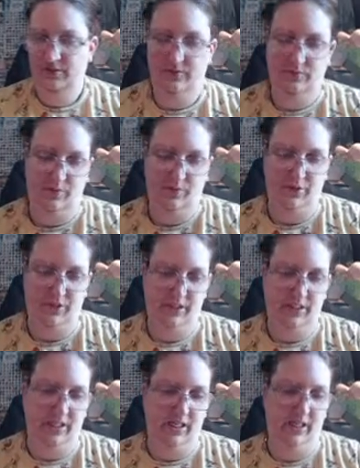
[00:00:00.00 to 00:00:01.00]
With putting
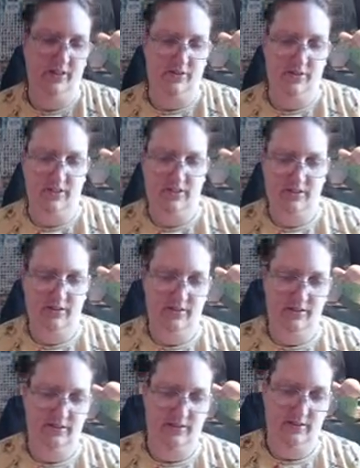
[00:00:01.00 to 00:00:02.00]
the ink on it,
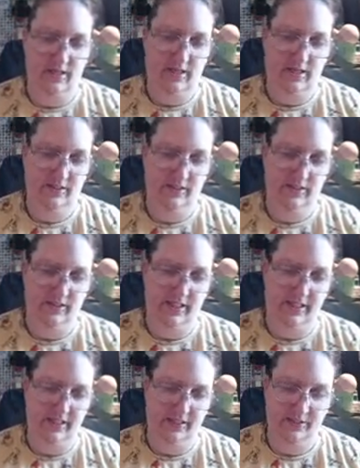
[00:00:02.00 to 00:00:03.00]
I actually like
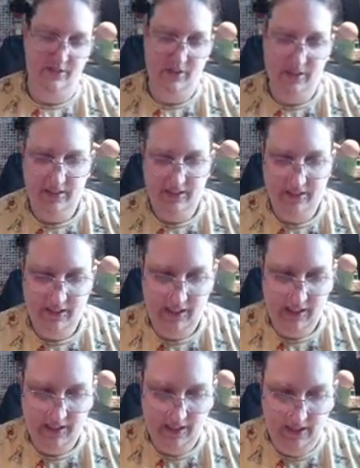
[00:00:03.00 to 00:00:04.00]
it because you can
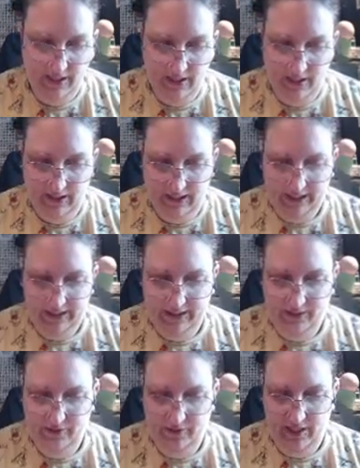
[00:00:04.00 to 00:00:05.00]
see like the
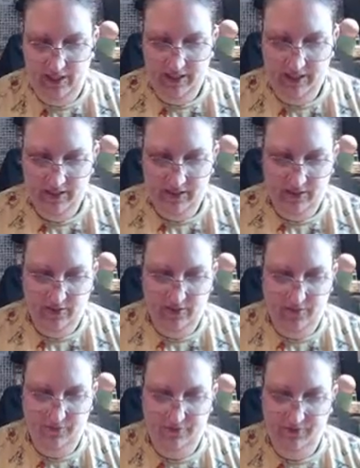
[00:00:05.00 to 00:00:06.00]
little haze
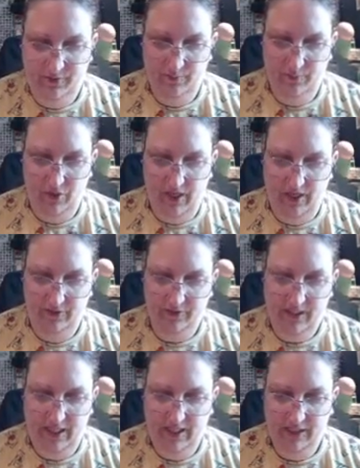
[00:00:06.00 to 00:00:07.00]
of the brown
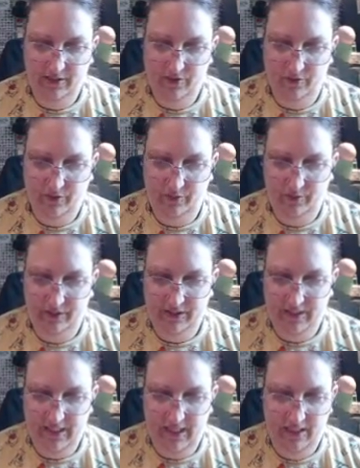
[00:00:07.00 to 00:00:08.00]
kind of going with the
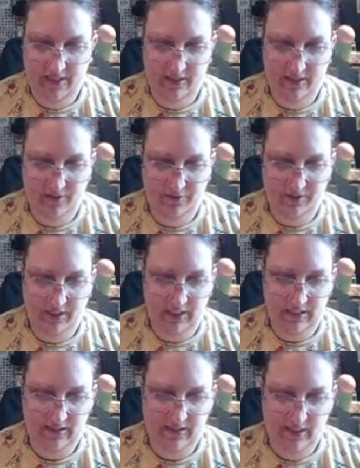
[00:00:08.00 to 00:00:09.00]
tan of
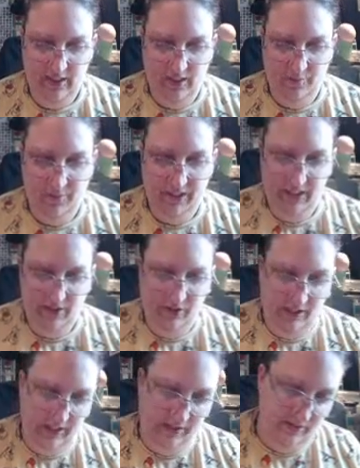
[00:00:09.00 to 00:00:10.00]
this, but then you
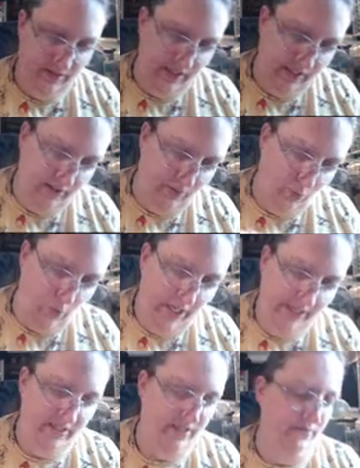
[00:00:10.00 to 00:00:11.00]
can see the
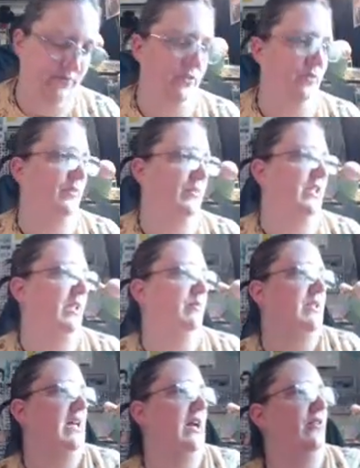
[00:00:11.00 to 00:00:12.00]
white from deep
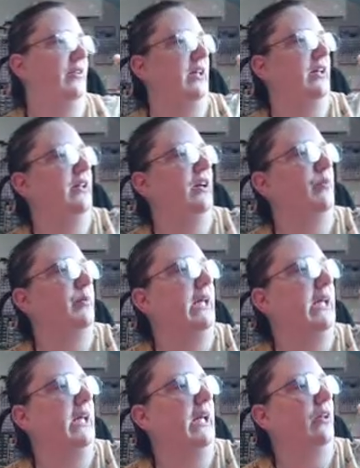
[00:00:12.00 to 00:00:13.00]
down in there
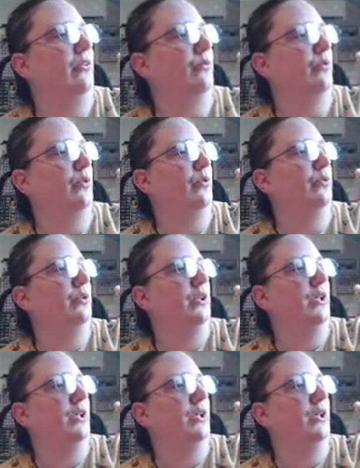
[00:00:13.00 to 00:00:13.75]
peeking through.